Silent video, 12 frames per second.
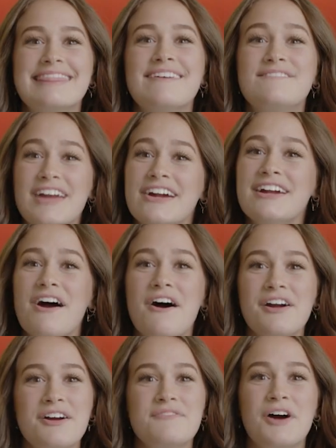The very
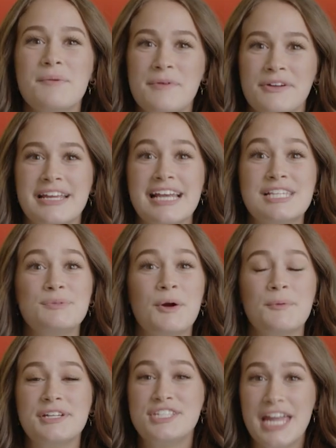heart of our building is
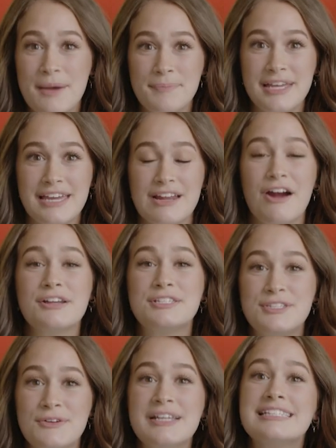where we champion our
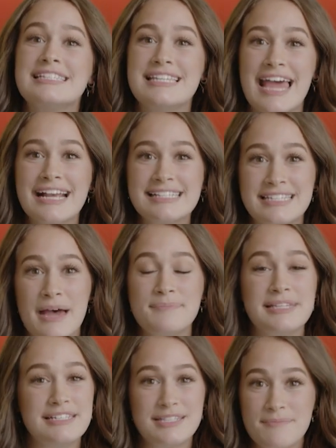students' next
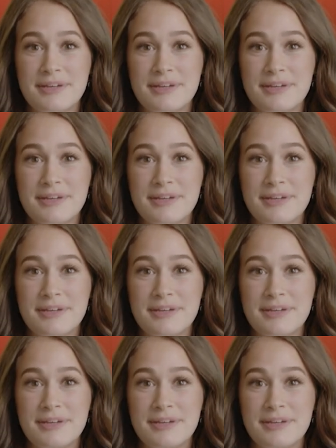steps into